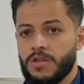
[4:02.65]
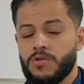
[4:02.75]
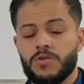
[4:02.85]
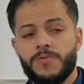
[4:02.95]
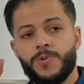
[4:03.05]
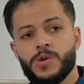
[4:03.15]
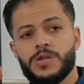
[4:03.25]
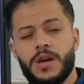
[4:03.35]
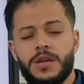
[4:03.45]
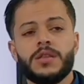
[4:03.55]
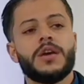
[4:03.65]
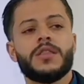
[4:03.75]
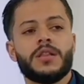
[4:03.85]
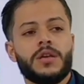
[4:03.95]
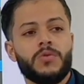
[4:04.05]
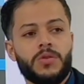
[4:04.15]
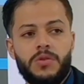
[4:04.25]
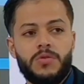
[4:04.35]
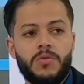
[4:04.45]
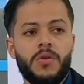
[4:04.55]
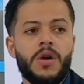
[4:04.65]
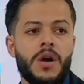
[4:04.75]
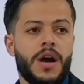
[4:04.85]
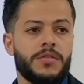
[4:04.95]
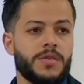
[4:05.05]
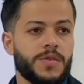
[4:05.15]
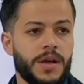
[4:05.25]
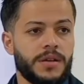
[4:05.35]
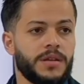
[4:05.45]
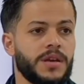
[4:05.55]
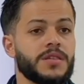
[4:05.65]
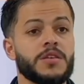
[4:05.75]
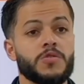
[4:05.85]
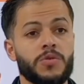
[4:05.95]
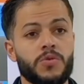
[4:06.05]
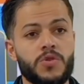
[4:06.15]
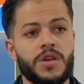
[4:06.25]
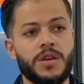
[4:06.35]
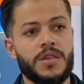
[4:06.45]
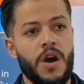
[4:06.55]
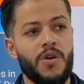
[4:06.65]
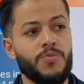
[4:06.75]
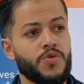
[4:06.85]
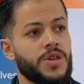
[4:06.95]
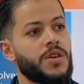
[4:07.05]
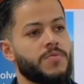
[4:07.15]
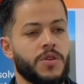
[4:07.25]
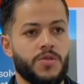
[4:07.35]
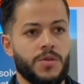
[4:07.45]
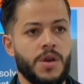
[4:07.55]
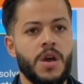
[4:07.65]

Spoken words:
So the first idea that I want you to understand it is a solution is a homogeneous mixture.